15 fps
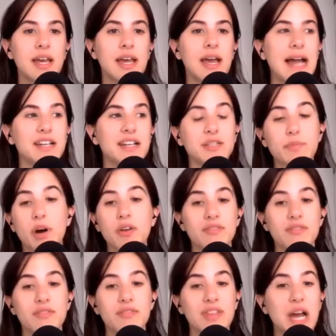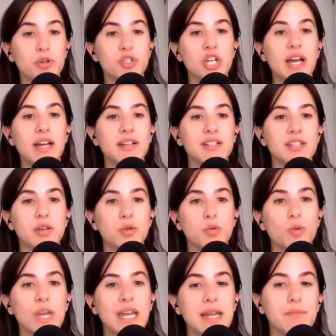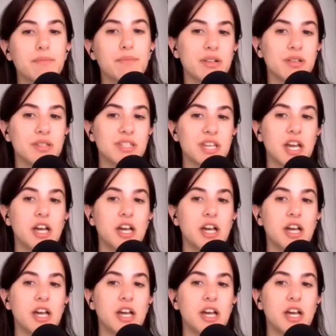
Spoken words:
And as part of that project, we built